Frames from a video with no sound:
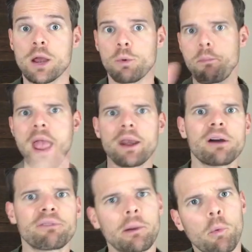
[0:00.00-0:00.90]
we paid
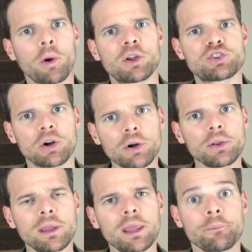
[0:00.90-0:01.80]
off our mortgage
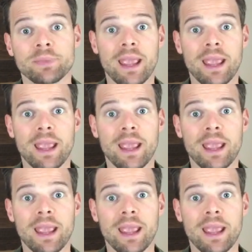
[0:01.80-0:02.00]
early,